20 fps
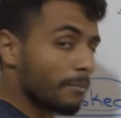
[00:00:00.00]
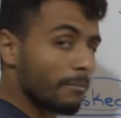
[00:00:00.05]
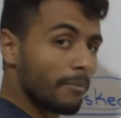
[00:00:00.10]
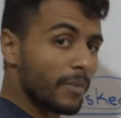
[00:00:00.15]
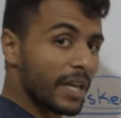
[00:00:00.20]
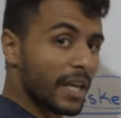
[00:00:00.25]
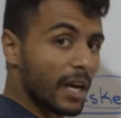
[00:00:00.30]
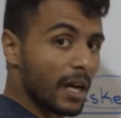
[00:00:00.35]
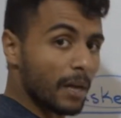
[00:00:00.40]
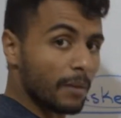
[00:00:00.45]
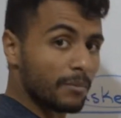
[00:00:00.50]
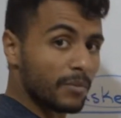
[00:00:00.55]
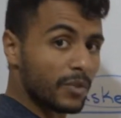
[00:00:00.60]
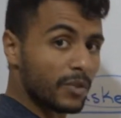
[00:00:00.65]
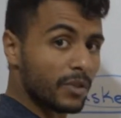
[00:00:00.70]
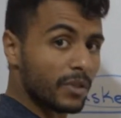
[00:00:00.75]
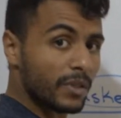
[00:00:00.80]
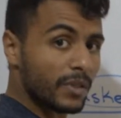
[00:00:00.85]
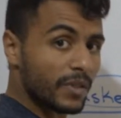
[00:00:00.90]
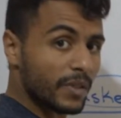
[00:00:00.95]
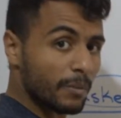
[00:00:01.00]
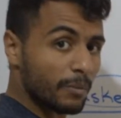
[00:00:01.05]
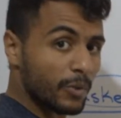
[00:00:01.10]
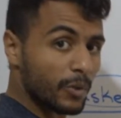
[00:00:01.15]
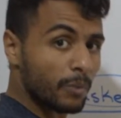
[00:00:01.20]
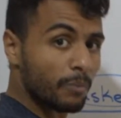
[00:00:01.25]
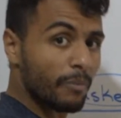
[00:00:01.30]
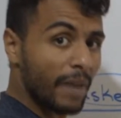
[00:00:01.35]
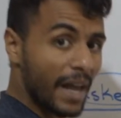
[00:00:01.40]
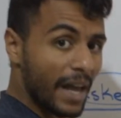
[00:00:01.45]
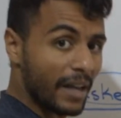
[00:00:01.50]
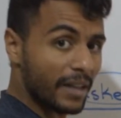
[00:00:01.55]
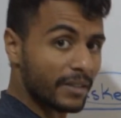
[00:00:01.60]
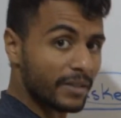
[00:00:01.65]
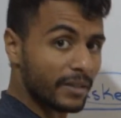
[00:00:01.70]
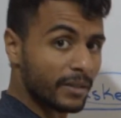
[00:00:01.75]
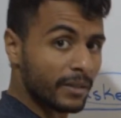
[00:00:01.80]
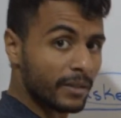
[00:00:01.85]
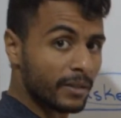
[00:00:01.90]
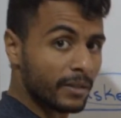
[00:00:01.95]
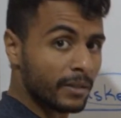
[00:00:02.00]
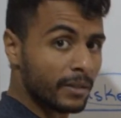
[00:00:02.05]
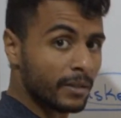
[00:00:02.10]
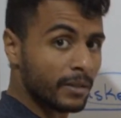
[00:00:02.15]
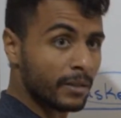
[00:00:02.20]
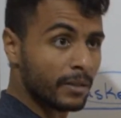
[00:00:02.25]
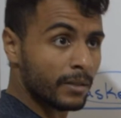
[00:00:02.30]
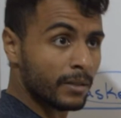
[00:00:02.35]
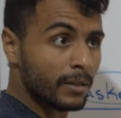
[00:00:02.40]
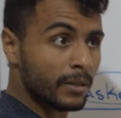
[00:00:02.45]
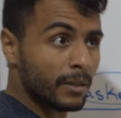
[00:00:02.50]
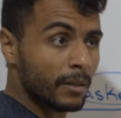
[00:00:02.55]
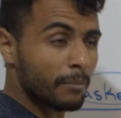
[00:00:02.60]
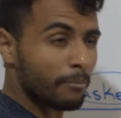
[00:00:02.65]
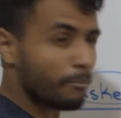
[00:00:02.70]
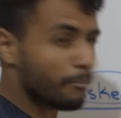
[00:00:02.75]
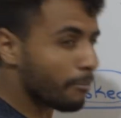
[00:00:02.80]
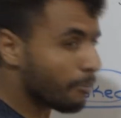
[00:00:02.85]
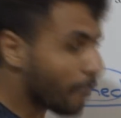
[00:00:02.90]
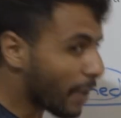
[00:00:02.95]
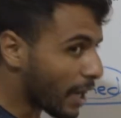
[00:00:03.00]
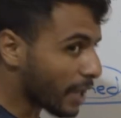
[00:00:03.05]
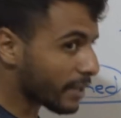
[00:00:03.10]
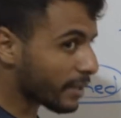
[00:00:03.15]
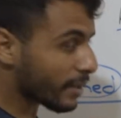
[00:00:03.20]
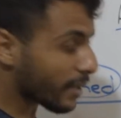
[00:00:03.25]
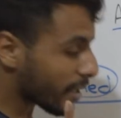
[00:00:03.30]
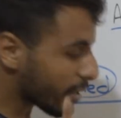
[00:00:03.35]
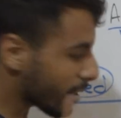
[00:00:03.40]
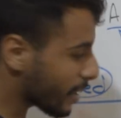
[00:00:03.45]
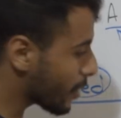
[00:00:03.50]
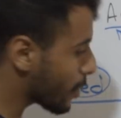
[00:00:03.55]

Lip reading: becomes simple past, but not in